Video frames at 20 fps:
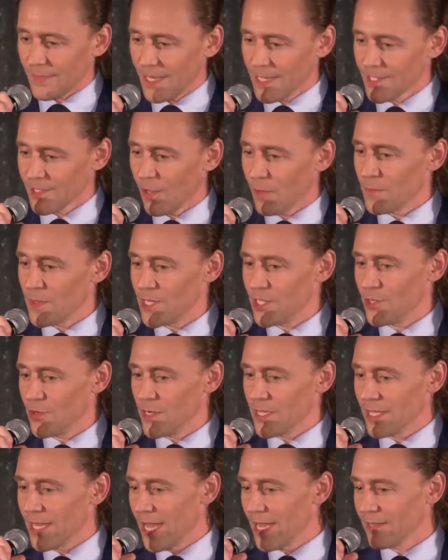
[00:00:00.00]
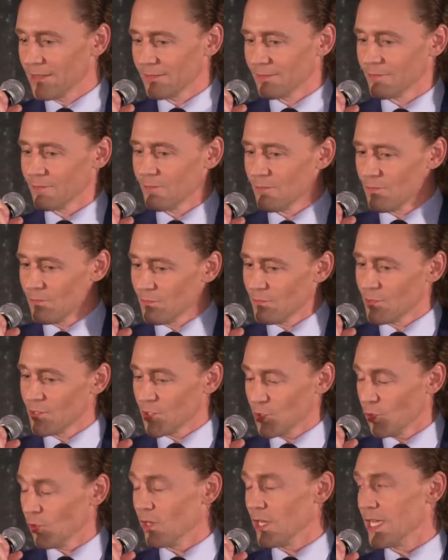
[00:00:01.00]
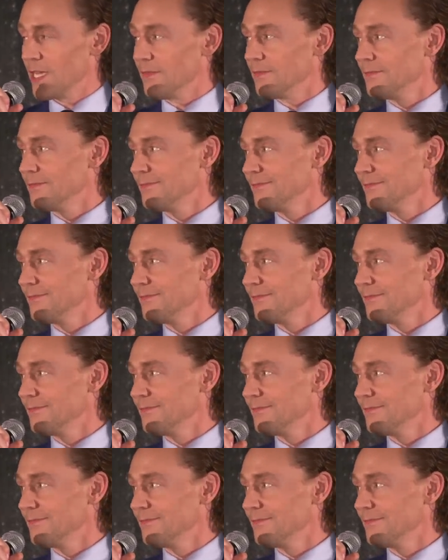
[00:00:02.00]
So I'll be doing that shortly.